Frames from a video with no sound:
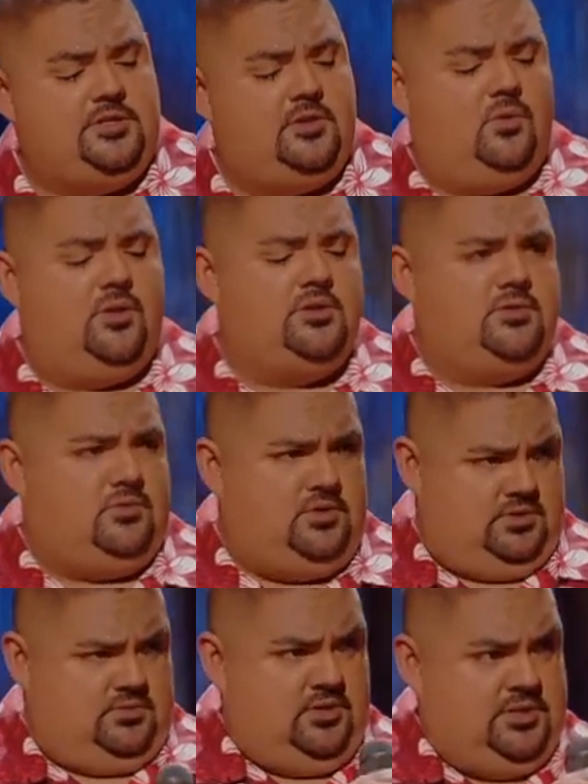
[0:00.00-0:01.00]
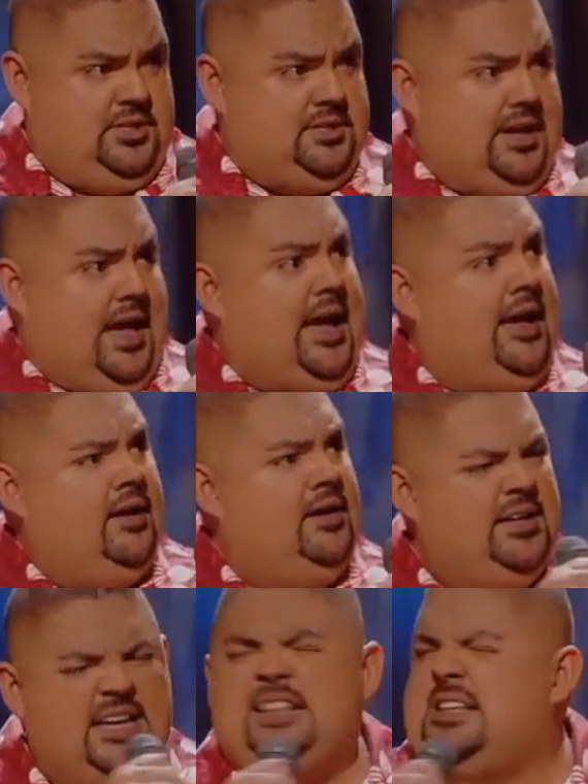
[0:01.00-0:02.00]
sir, where's this guy?
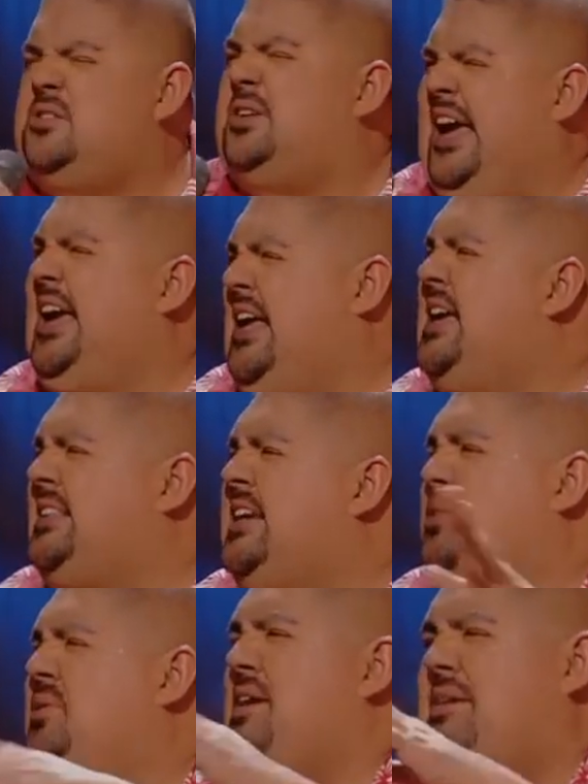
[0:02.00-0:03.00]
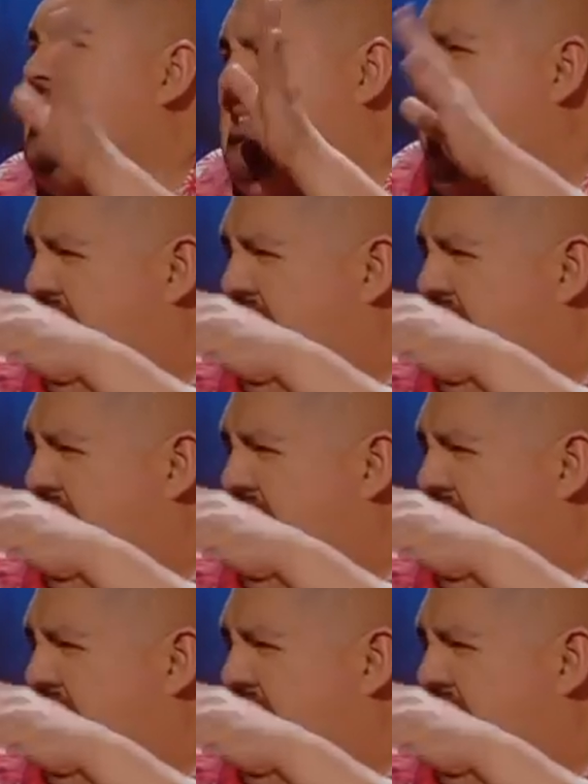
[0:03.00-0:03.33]
It is okay. Hey, take it okay. It's